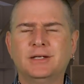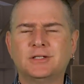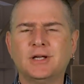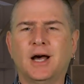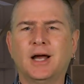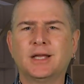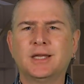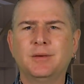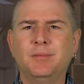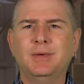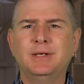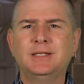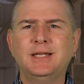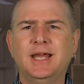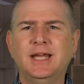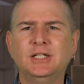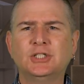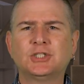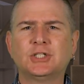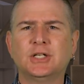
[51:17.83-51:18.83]

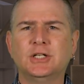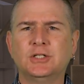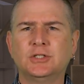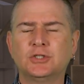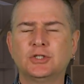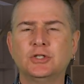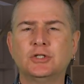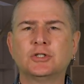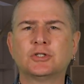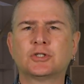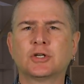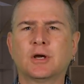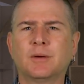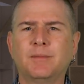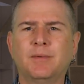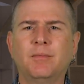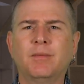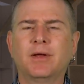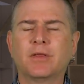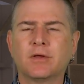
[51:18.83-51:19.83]
documentation to
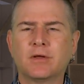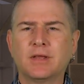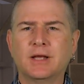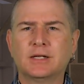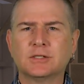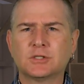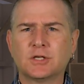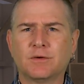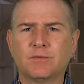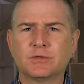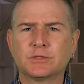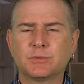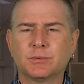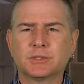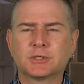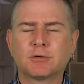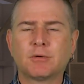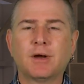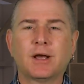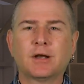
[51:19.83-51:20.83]
determine whether that service
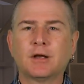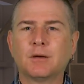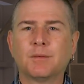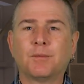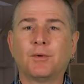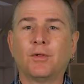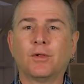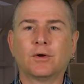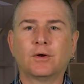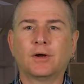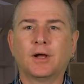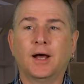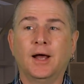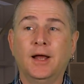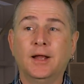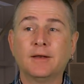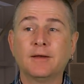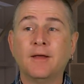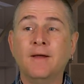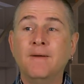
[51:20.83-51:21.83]
was creditable or
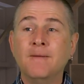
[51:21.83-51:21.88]
not